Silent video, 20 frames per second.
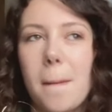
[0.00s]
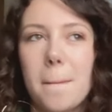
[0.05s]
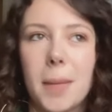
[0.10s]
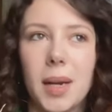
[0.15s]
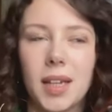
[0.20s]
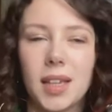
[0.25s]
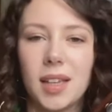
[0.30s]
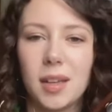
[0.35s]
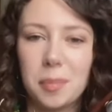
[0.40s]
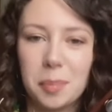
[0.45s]

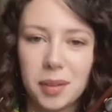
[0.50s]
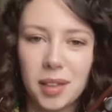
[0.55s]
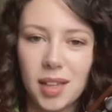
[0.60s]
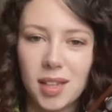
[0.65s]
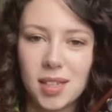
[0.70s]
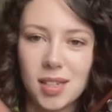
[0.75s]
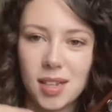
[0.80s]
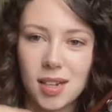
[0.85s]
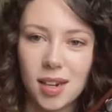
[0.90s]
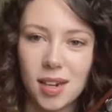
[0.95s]
but he
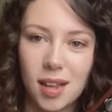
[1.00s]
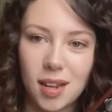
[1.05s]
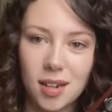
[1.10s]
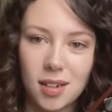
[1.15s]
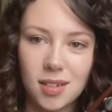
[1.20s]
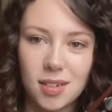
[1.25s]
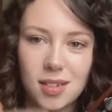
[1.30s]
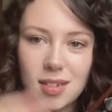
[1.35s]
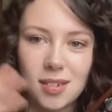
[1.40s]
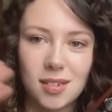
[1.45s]
plays it in
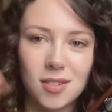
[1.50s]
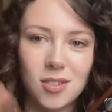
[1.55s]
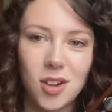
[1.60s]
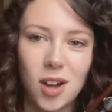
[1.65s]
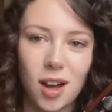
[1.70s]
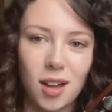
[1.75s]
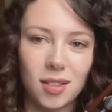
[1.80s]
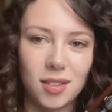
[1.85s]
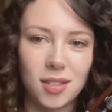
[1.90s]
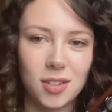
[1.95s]
a
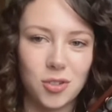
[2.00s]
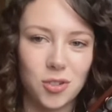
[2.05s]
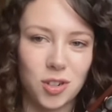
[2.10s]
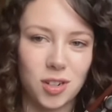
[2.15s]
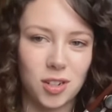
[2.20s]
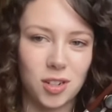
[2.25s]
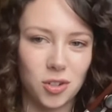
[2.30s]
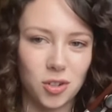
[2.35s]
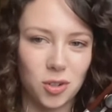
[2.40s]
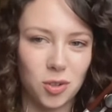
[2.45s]
not the
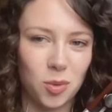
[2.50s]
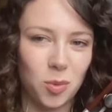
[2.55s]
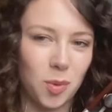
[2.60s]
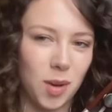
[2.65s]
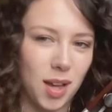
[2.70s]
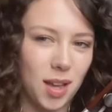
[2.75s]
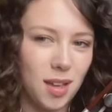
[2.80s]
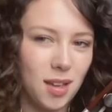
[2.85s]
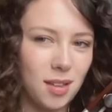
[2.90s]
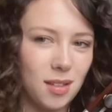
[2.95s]
traditional
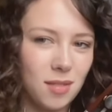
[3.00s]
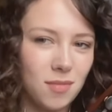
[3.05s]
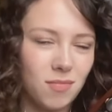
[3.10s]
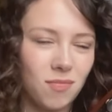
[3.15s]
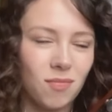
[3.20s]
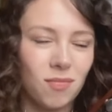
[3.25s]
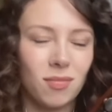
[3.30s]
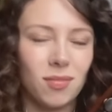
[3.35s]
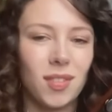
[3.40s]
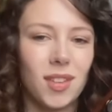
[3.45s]
way.
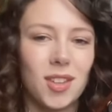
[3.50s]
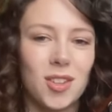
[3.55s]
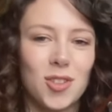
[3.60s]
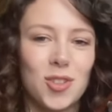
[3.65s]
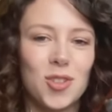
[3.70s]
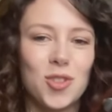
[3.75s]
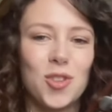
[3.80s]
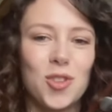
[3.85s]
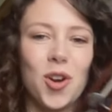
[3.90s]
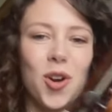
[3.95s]

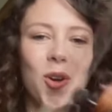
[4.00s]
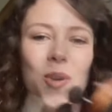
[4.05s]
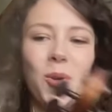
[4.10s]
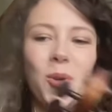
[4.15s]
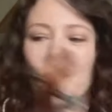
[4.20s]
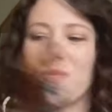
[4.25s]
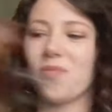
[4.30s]
So